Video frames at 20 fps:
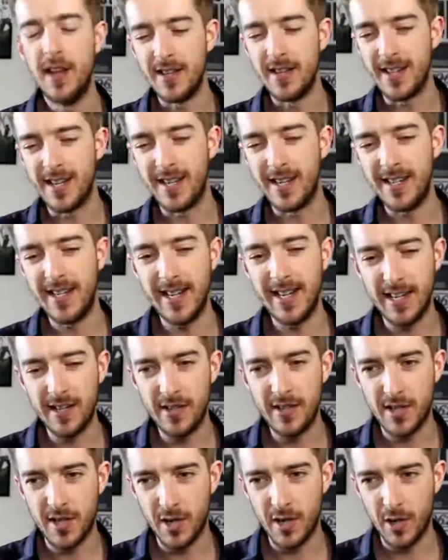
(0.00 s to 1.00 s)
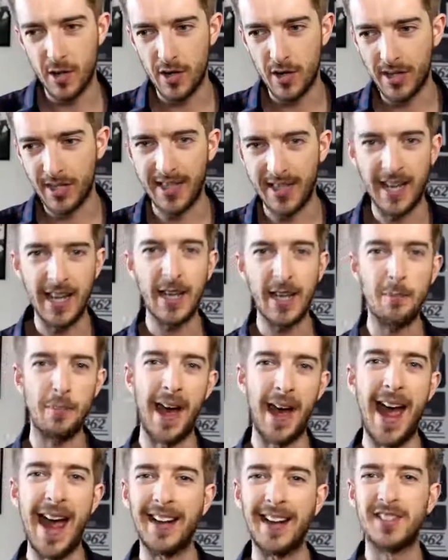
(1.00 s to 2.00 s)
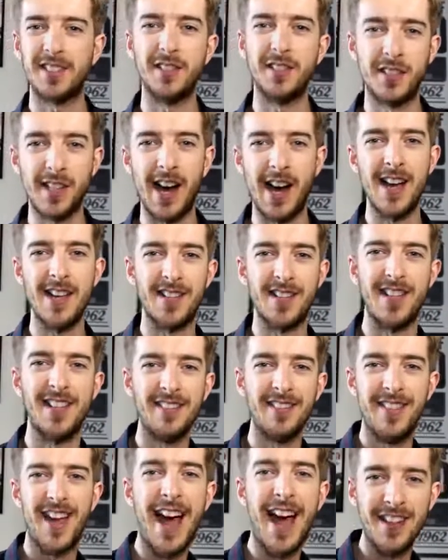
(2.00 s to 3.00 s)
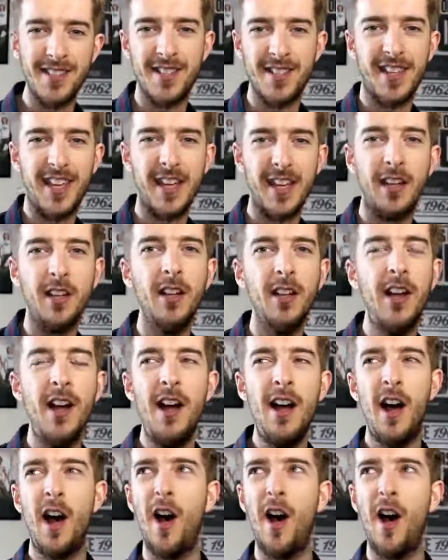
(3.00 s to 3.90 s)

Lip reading: You need to keep exercising that skill